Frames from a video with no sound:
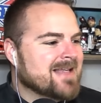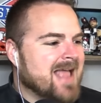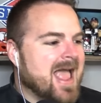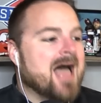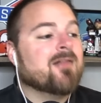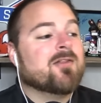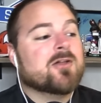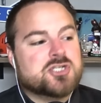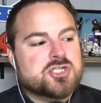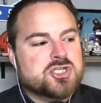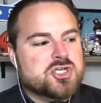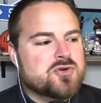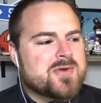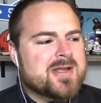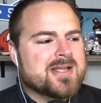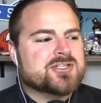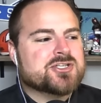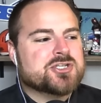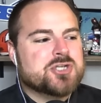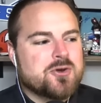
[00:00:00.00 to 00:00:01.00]
LSU
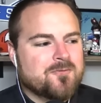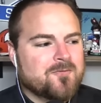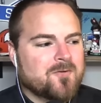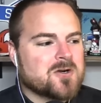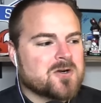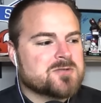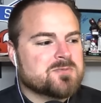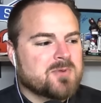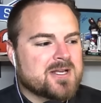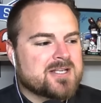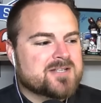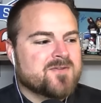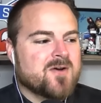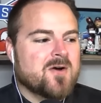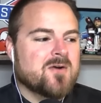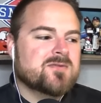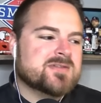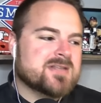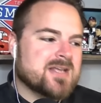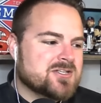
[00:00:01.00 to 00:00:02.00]
gets two first place
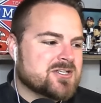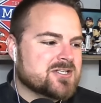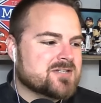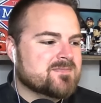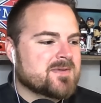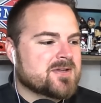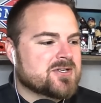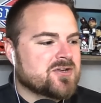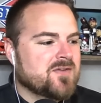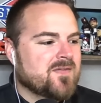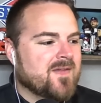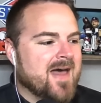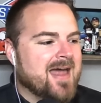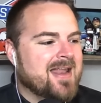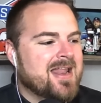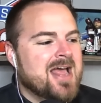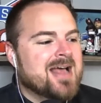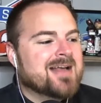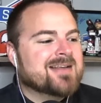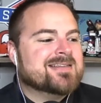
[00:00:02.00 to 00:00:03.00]
votes. I just mentioned
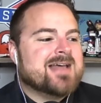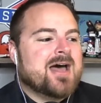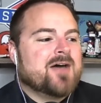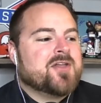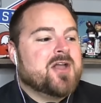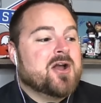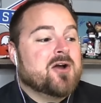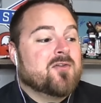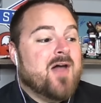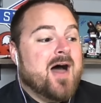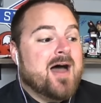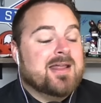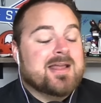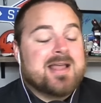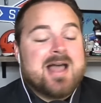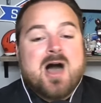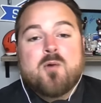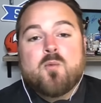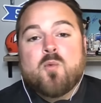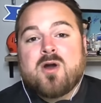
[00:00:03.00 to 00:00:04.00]
that. South Carolina
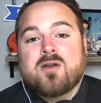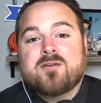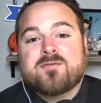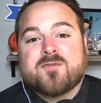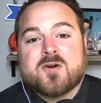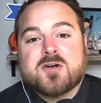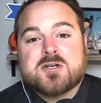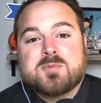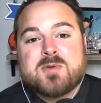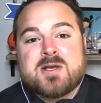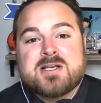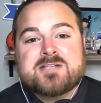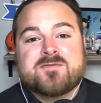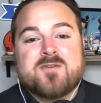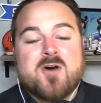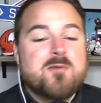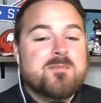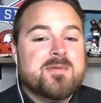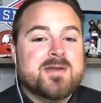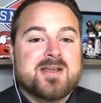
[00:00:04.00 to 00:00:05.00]
got one first place
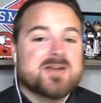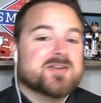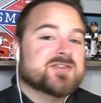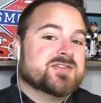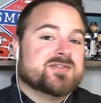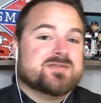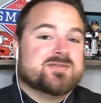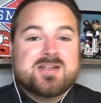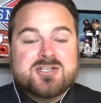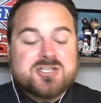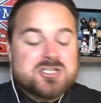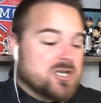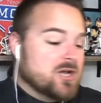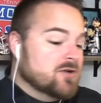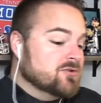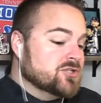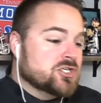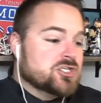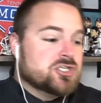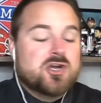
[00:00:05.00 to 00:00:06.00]
vote because it just
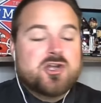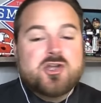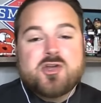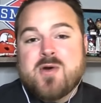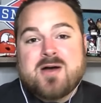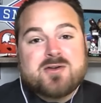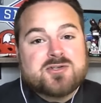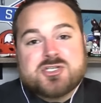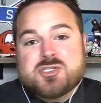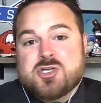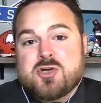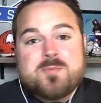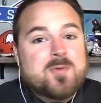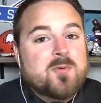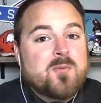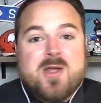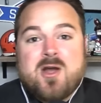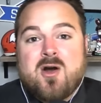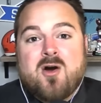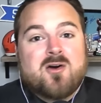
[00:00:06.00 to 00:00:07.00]
goes to show you how stupid
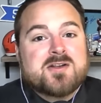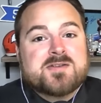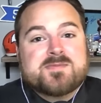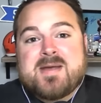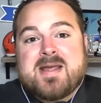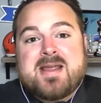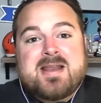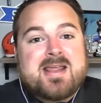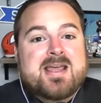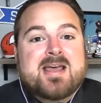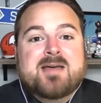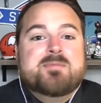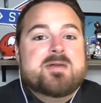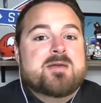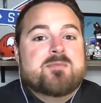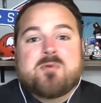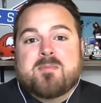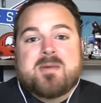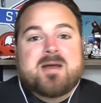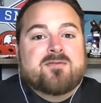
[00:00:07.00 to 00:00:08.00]
we are as media and
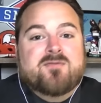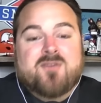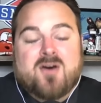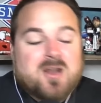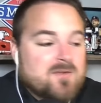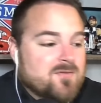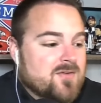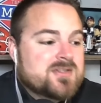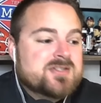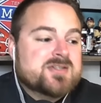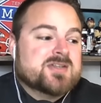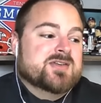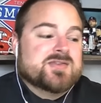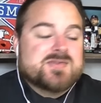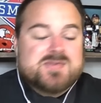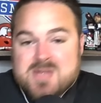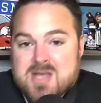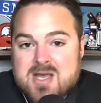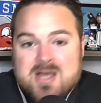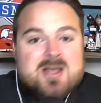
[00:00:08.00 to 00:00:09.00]
people make fun of us
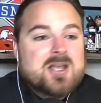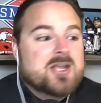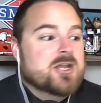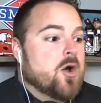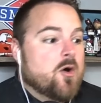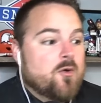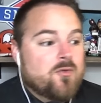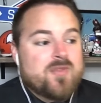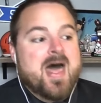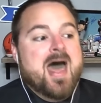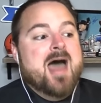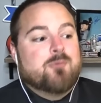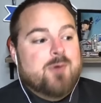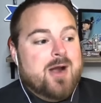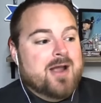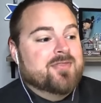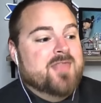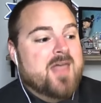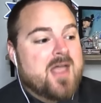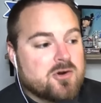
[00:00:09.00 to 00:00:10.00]
because, you know, that
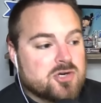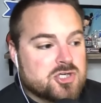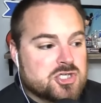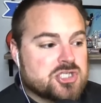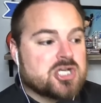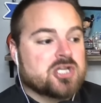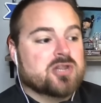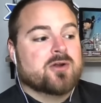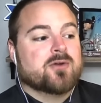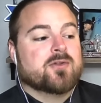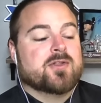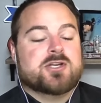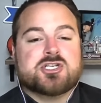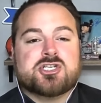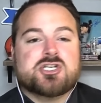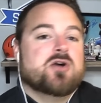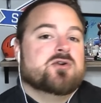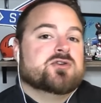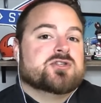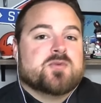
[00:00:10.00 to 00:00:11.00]
right there just clearly
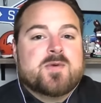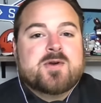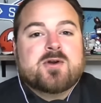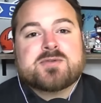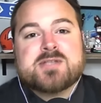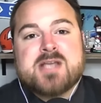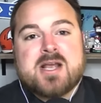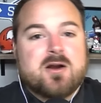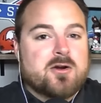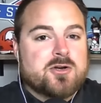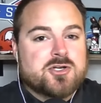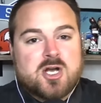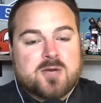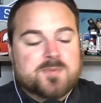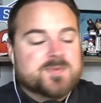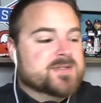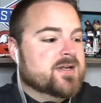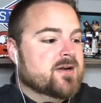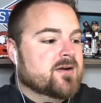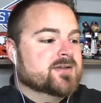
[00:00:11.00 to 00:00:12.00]
shows that we don't take our
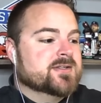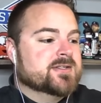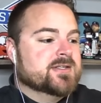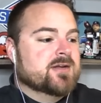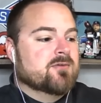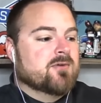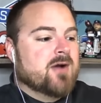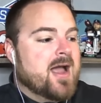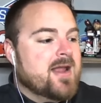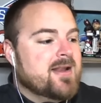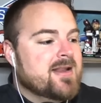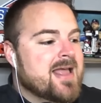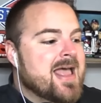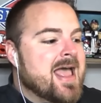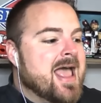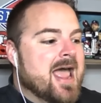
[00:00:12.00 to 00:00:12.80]
job seriously, right?